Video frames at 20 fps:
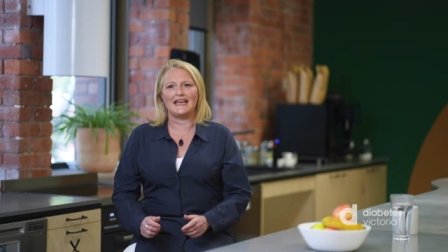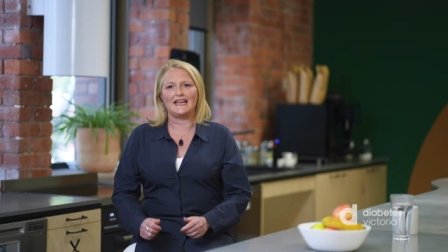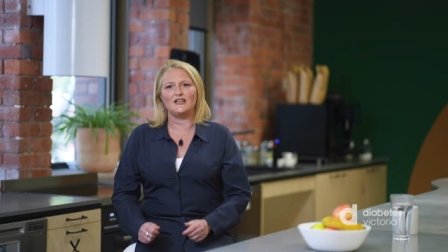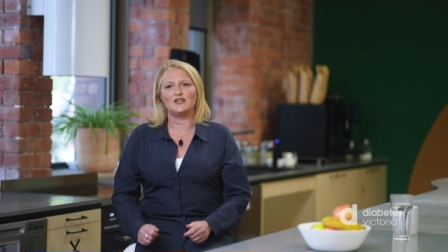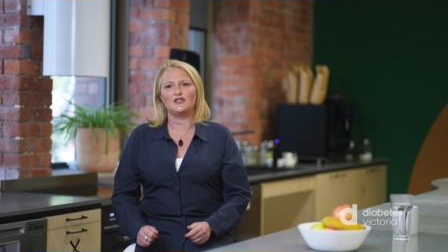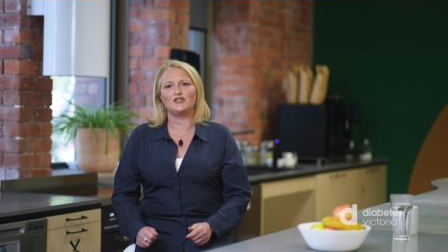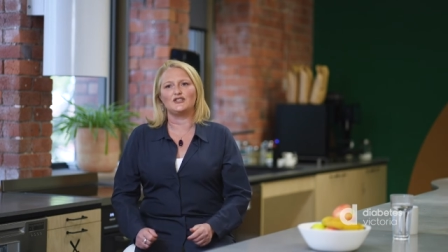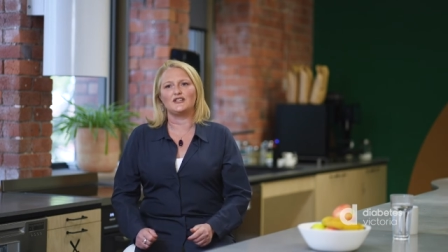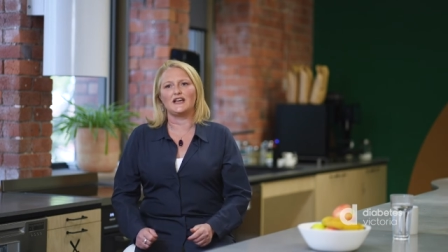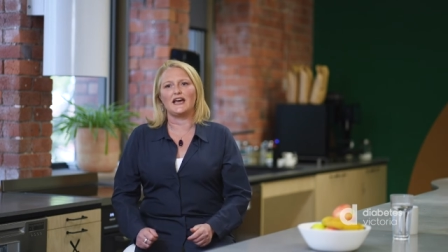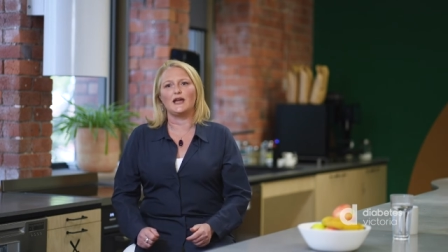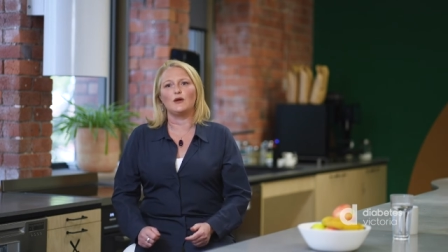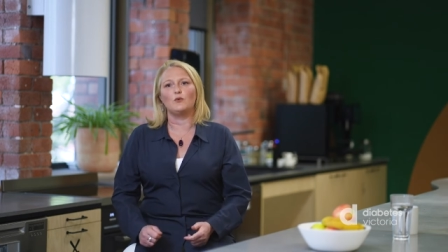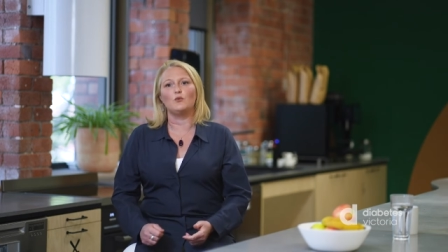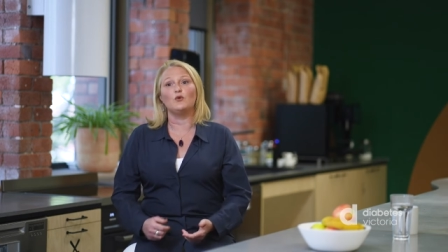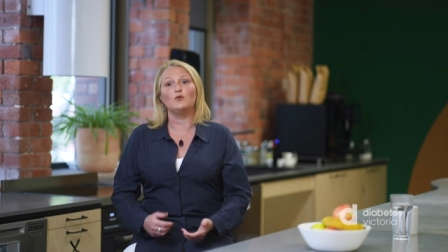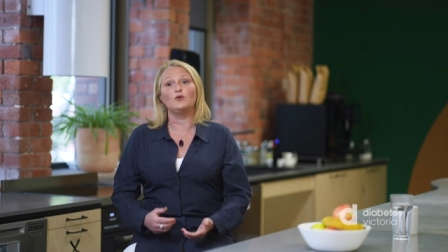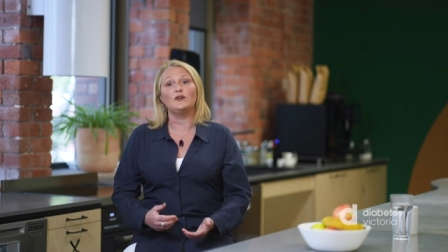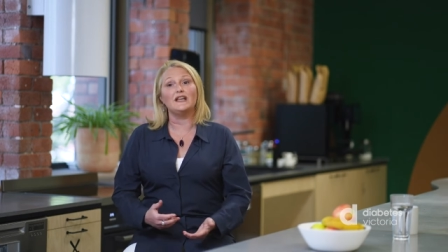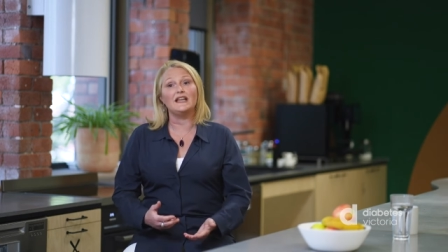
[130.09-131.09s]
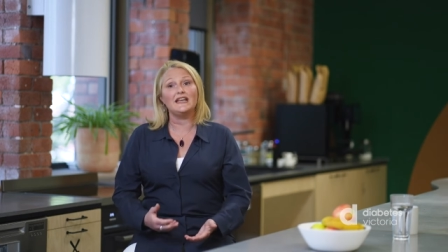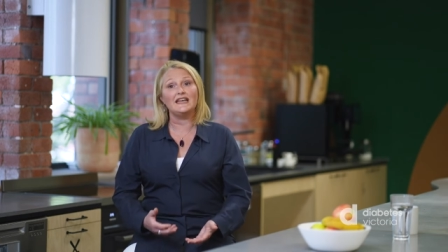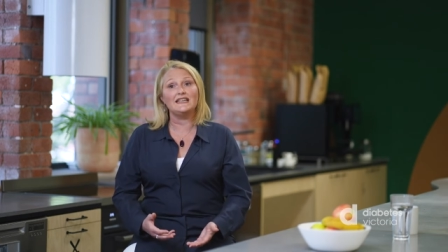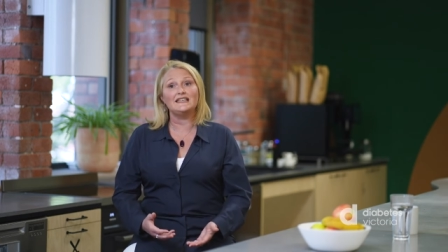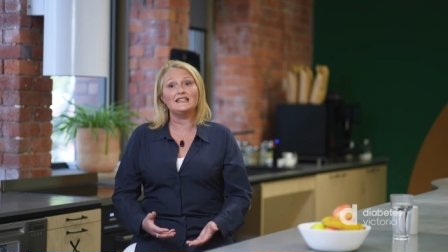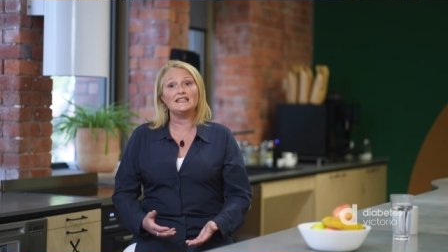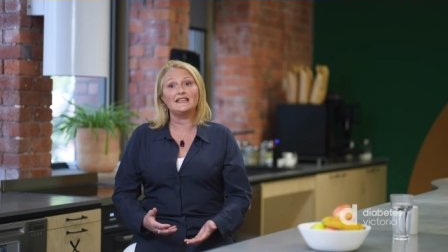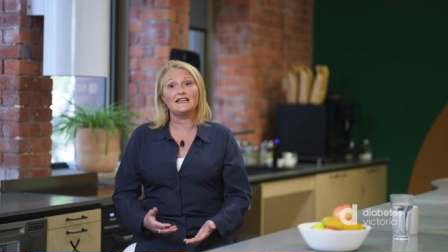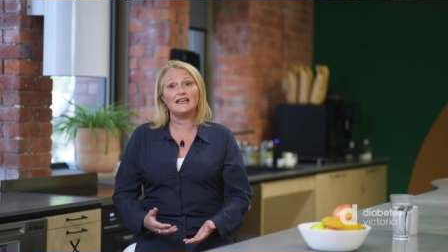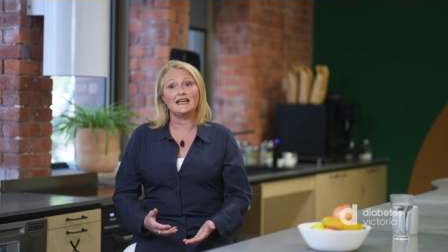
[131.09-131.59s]
each day will need
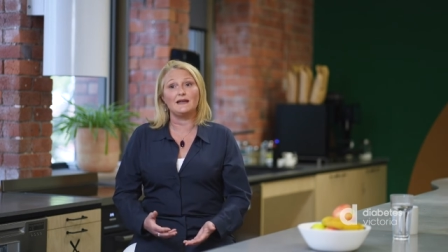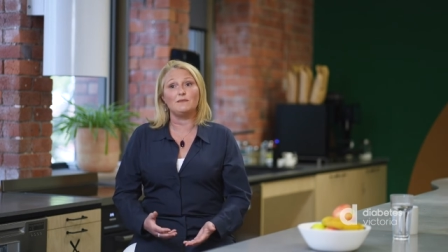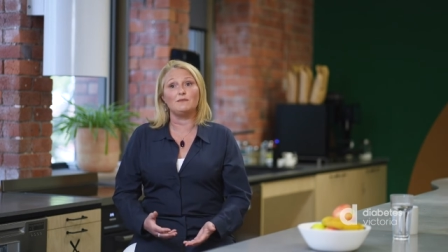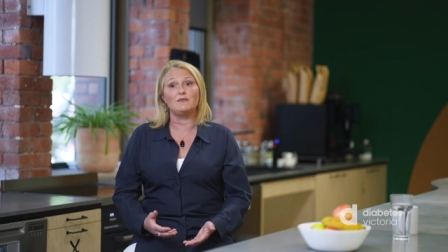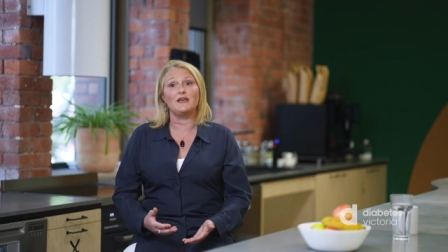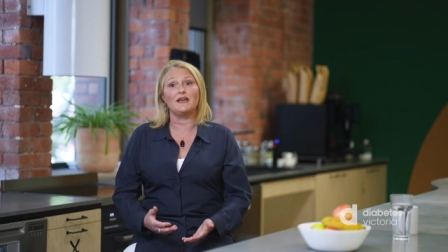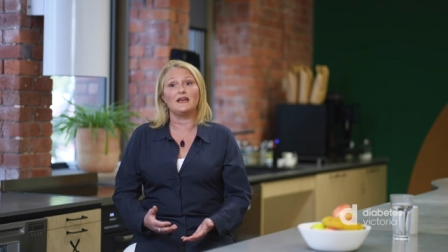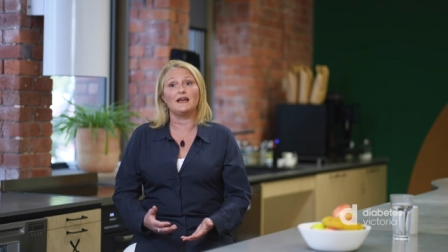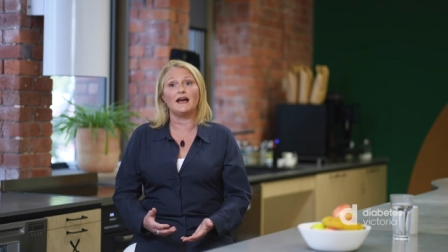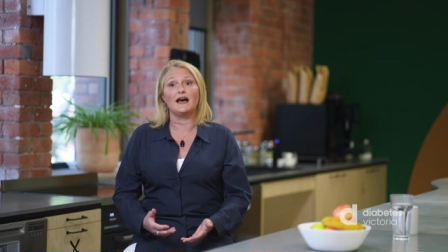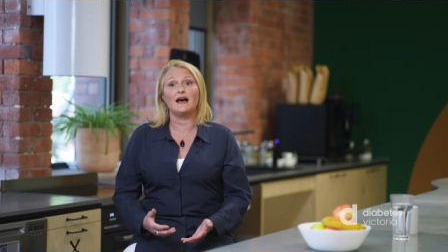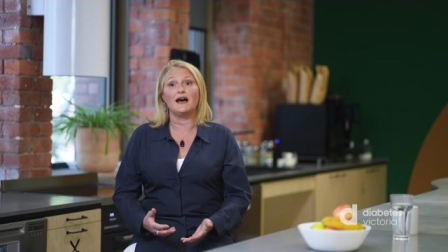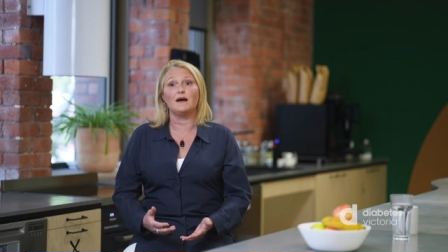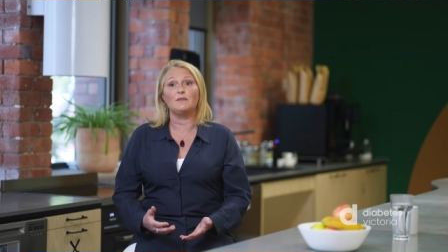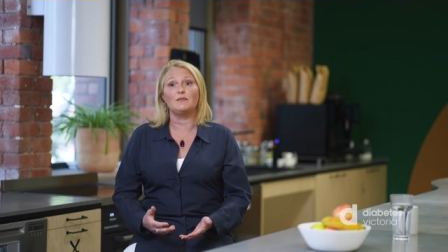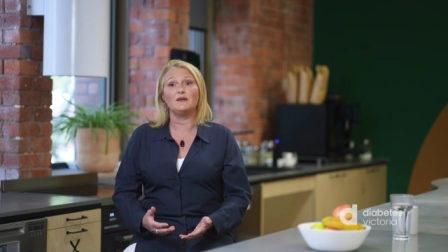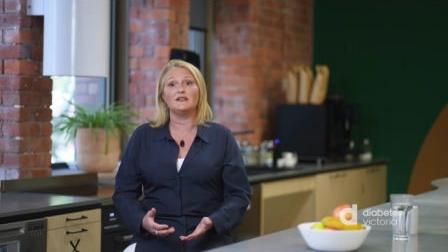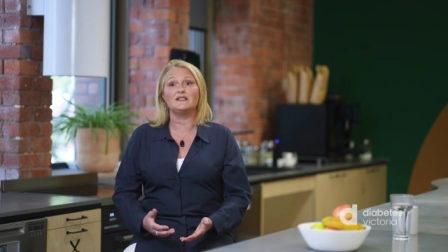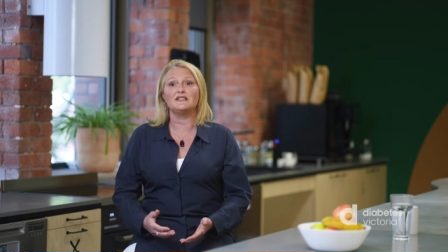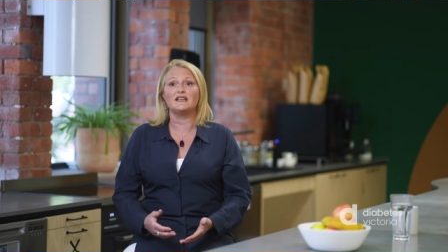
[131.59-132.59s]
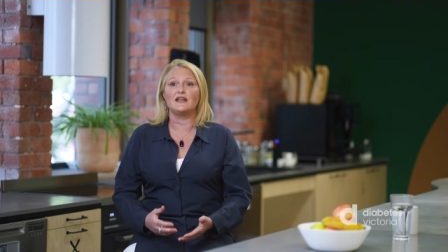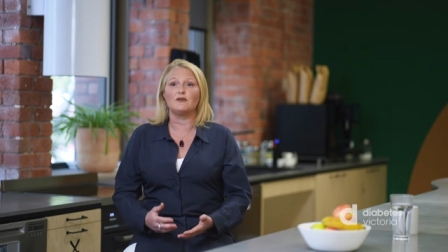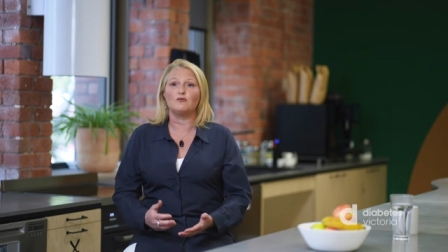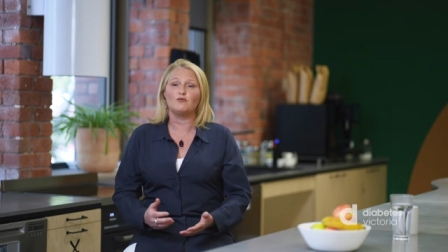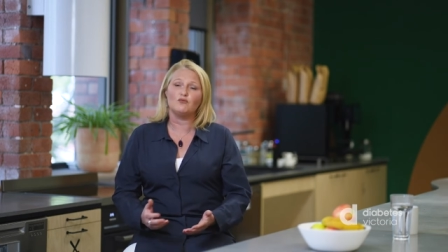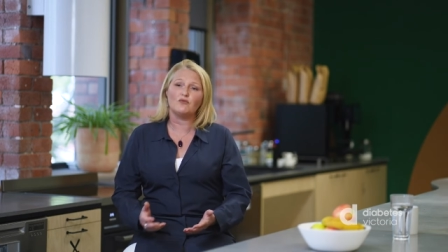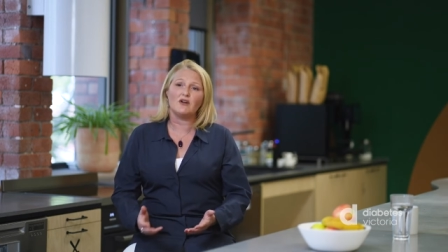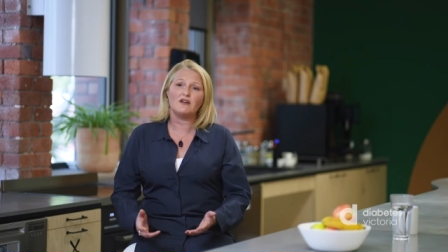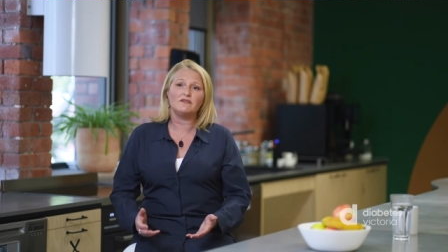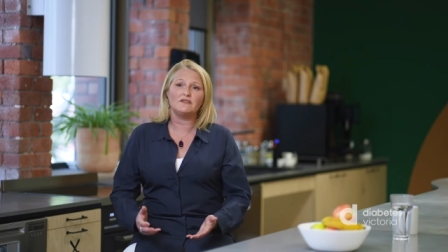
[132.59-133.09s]
to keep their carb intake
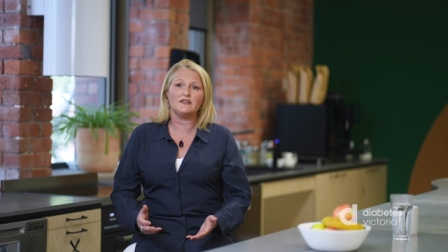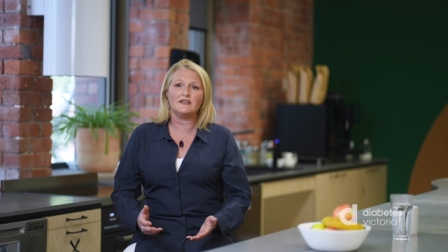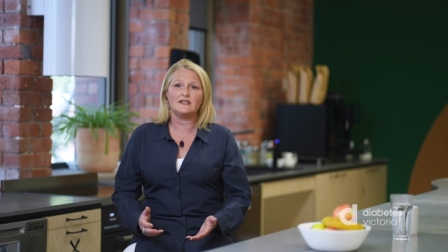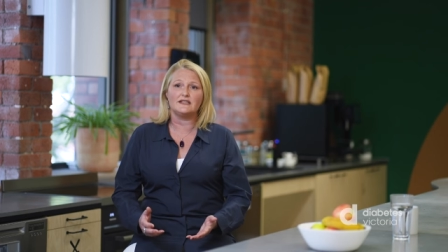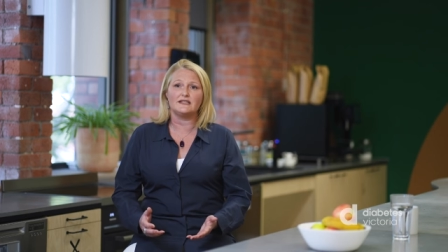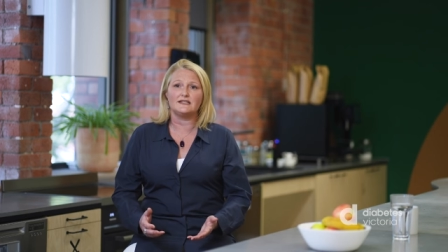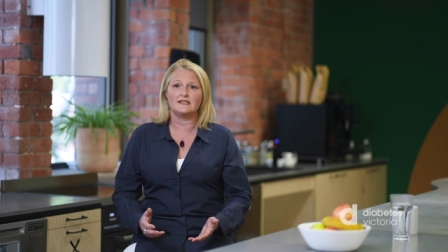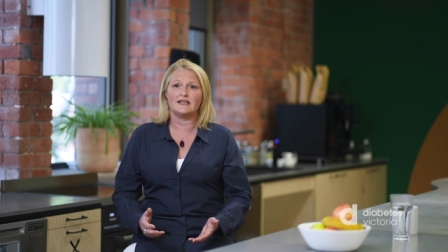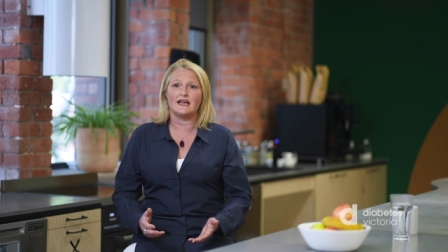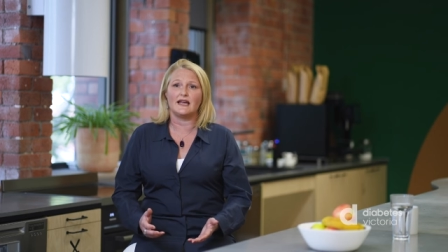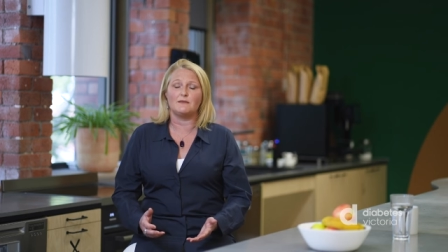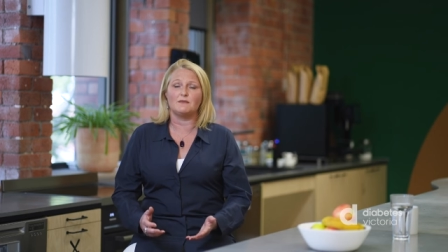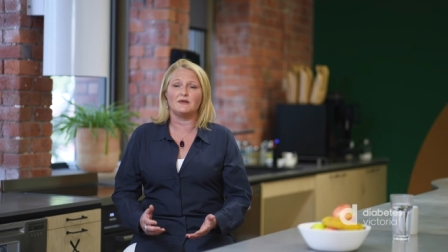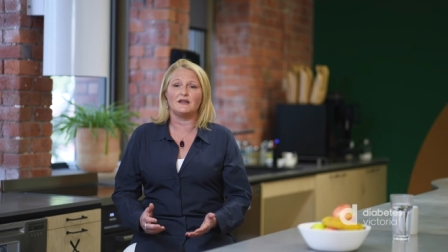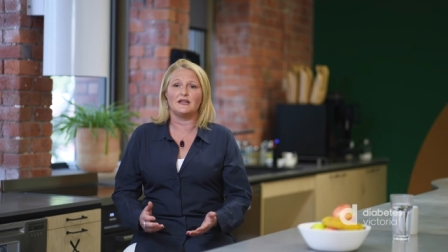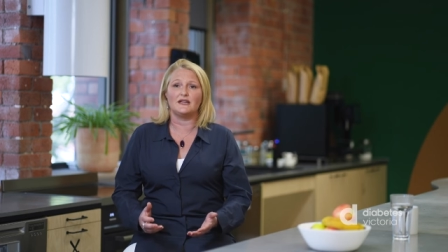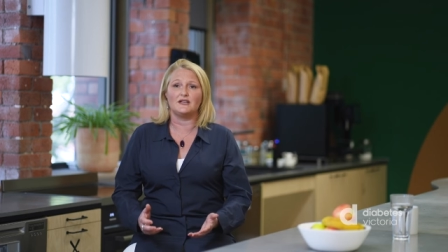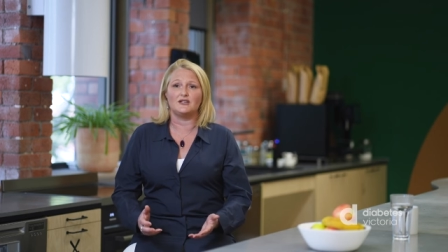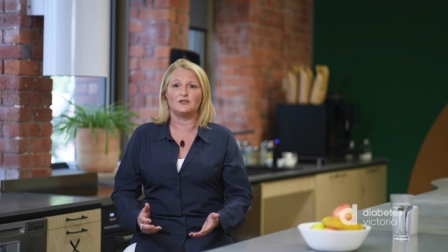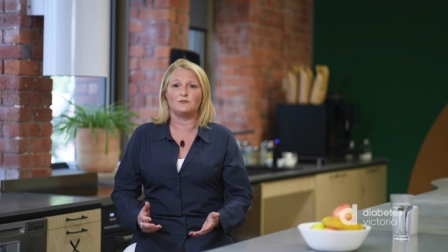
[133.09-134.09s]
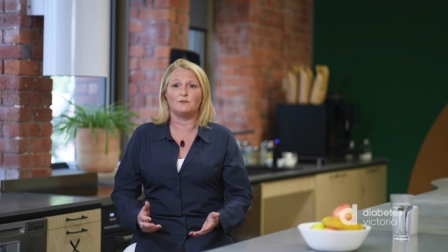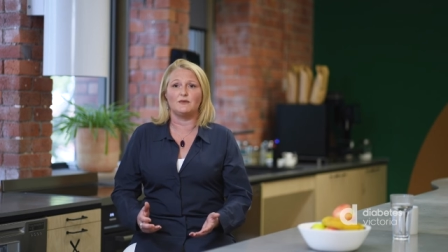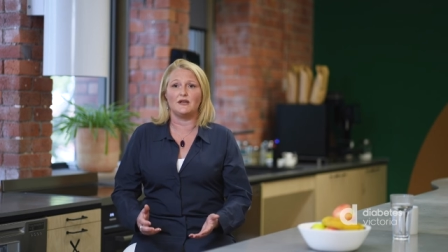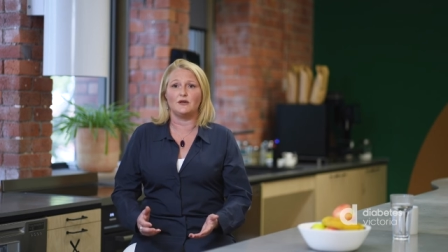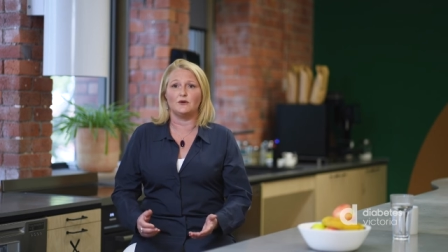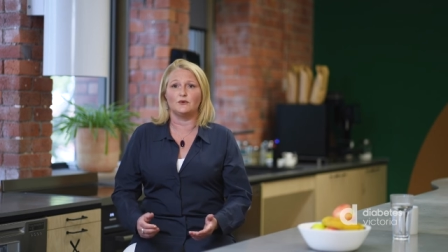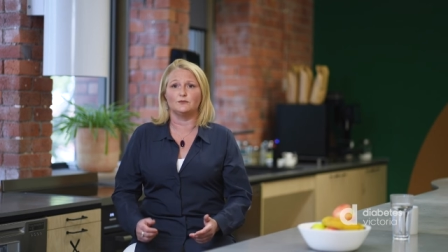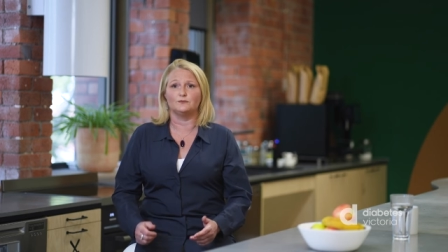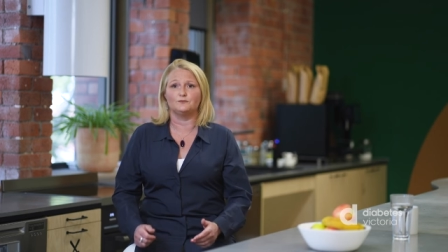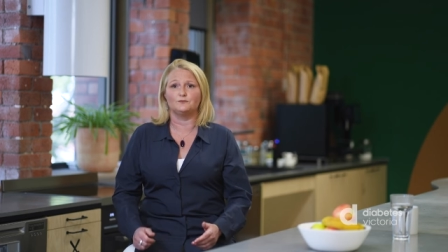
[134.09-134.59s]
roughly the same at each
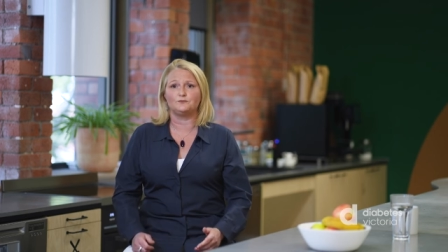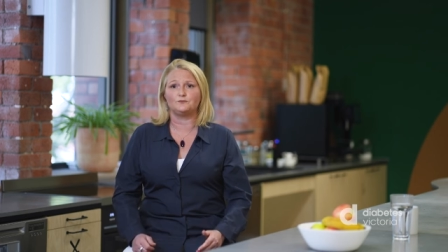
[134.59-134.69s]
meal.